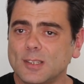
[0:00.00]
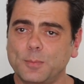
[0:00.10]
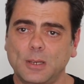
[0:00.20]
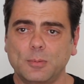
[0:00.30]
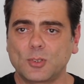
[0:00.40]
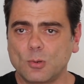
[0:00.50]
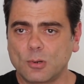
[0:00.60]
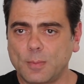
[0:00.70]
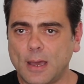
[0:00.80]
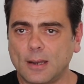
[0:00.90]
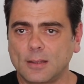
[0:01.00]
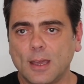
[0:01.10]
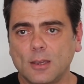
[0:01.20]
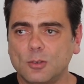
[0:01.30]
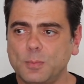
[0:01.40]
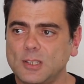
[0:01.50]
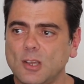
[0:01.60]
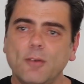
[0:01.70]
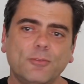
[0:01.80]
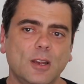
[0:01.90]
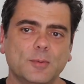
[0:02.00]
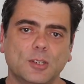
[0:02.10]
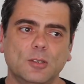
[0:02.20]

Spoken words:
that people talk about, and they could be time frames.